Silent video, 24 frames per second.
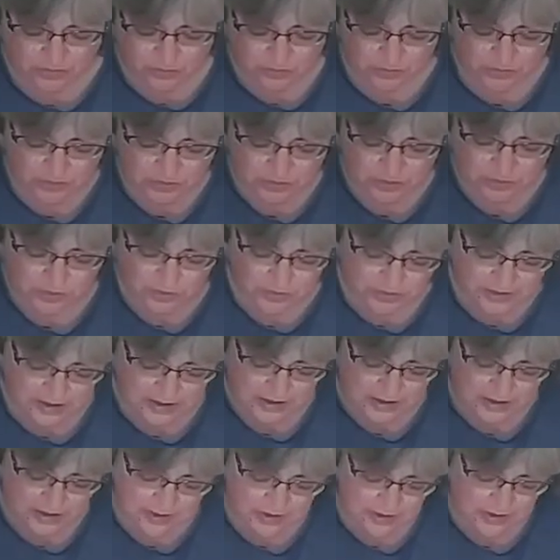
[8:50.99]
would do
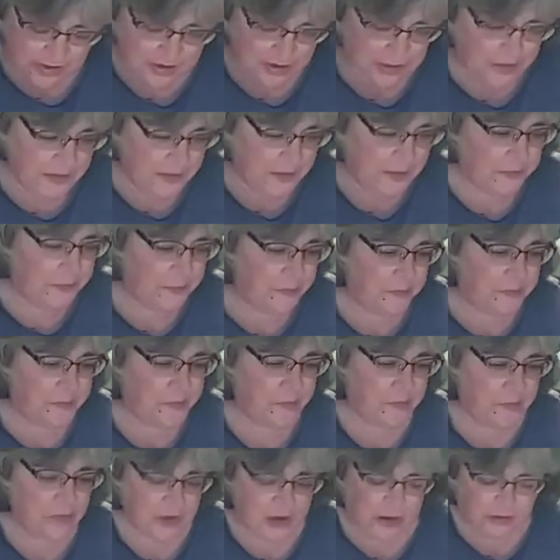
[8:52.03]
that.
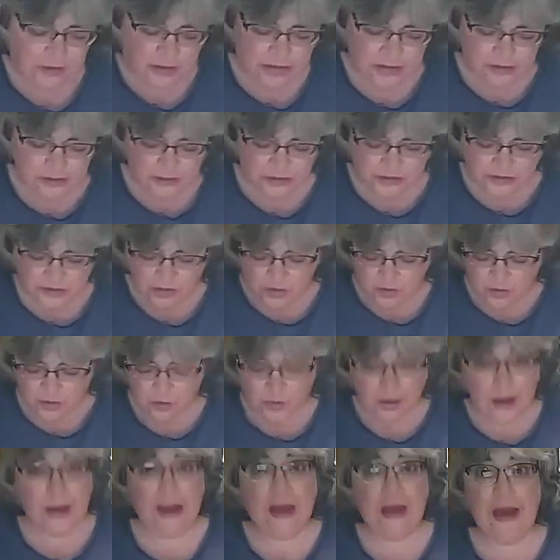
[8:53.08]
Alright, so
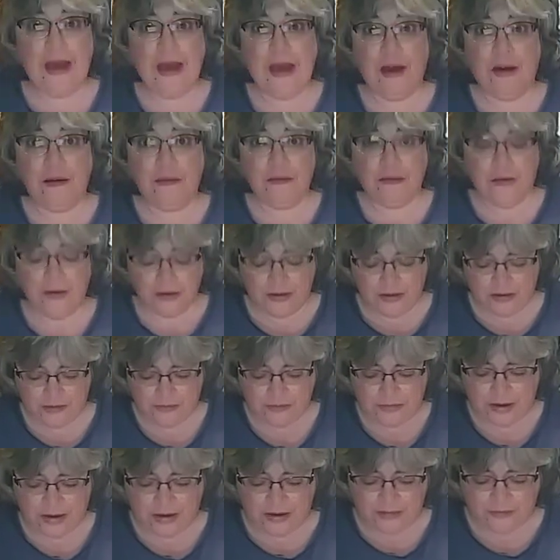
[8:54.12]
I have
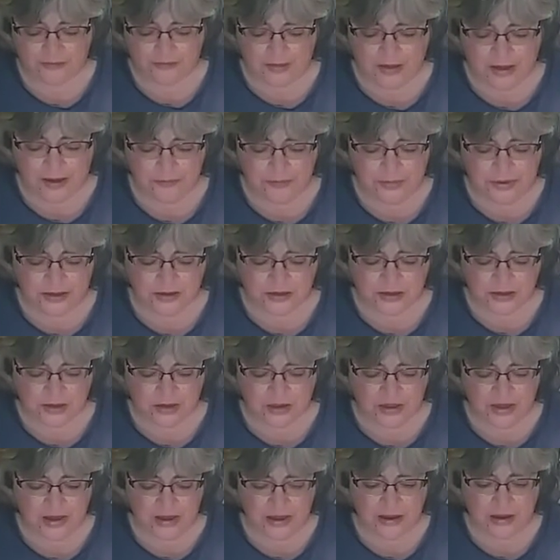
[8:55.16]
my flat piece of
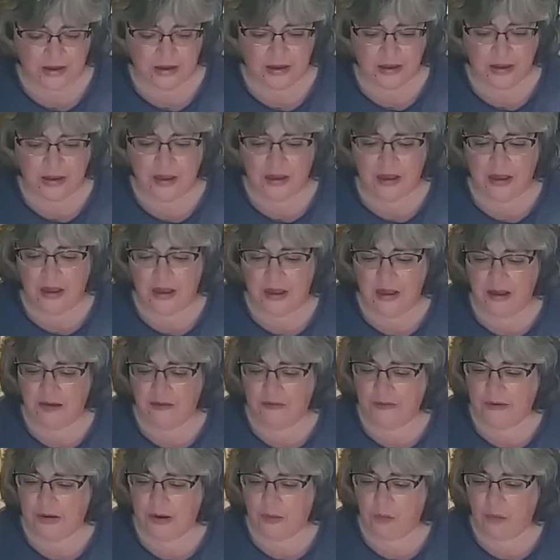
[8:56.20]
clay. If
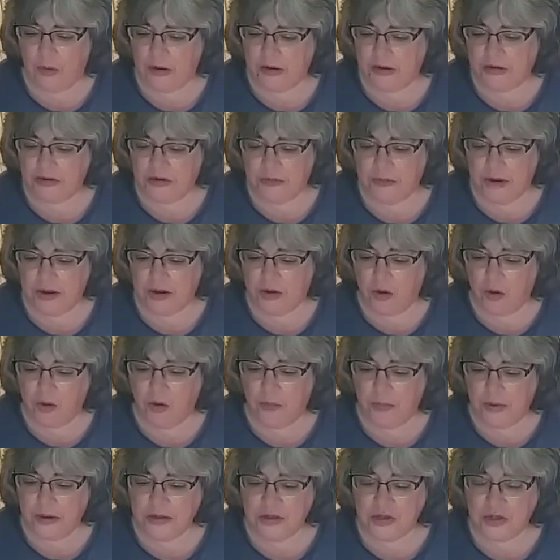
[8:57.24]
I wanted to make a whole
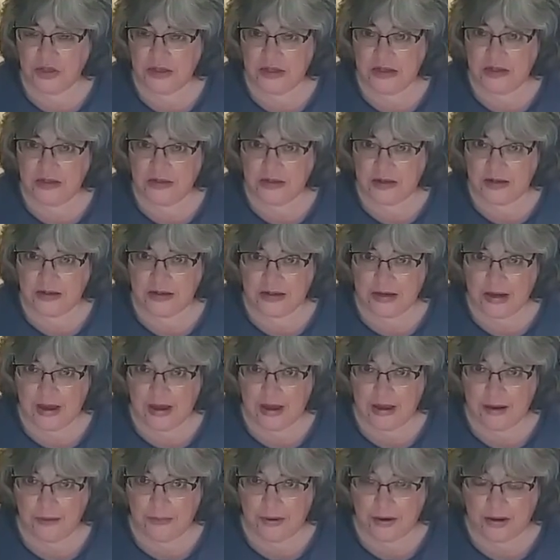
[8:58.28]
bunch of these at a
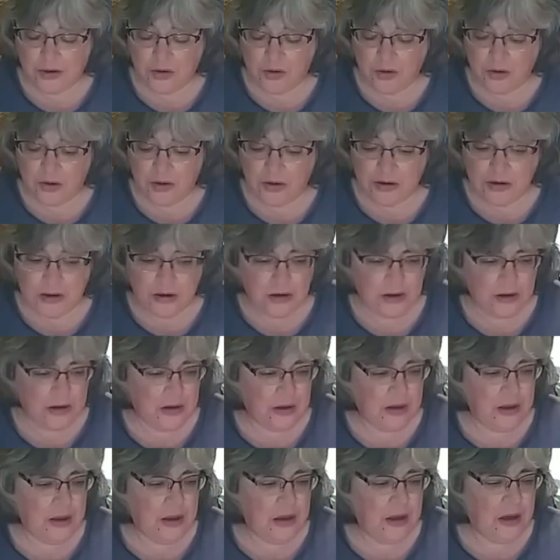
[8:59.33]
time, I could.
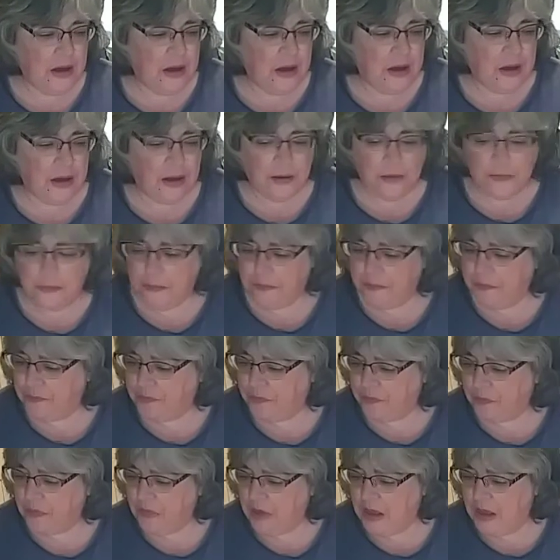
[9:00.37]

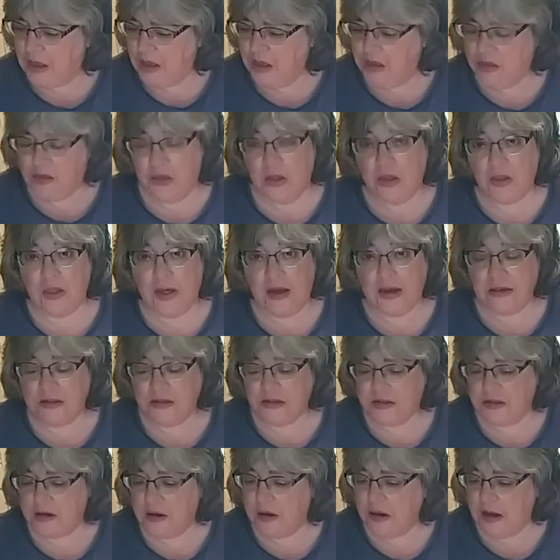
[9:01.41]
The
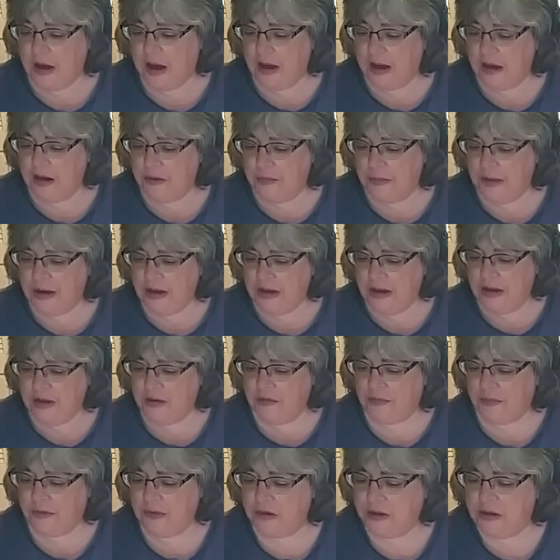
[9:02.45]
last item I need
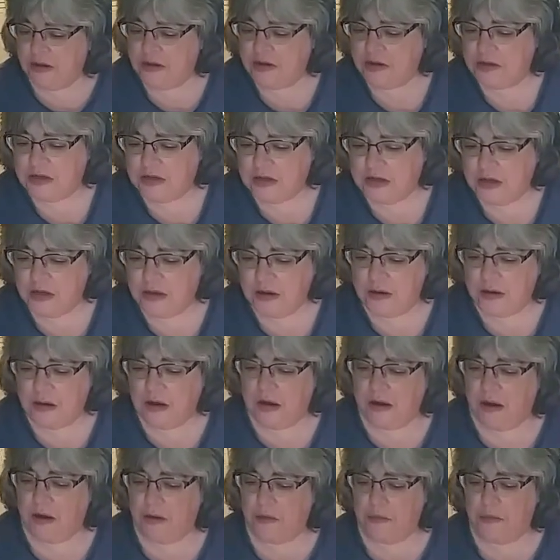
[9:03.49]
for this,
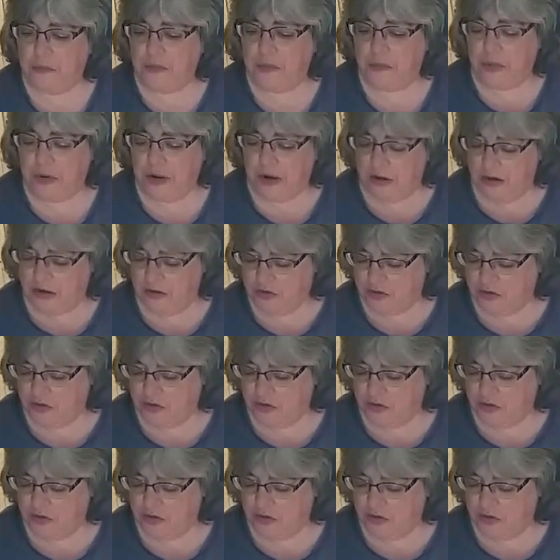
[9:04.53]
prior to